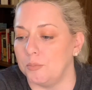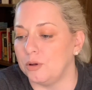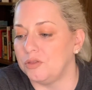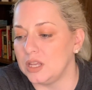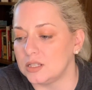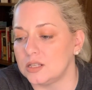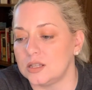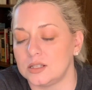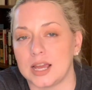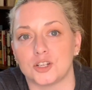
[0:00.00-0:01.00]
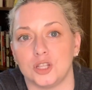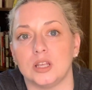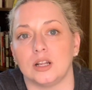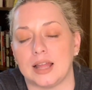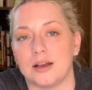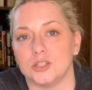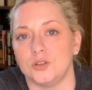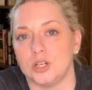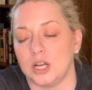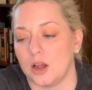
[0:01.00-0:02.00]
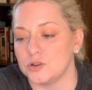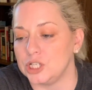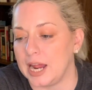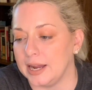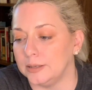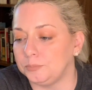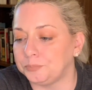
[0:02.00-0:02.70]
But this is the section that allows you to negotiate it.